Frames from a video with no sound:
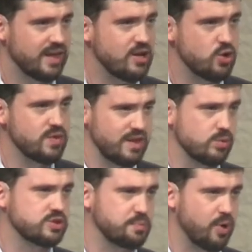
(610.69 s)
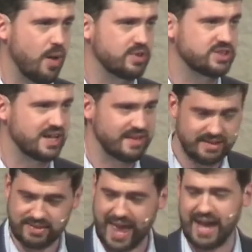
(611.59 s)
They knew that there was a promise and
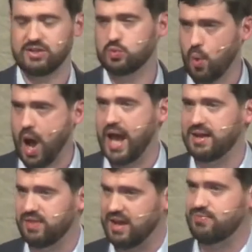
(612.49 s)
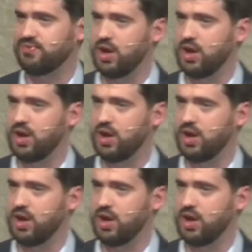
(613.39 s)
that that is why they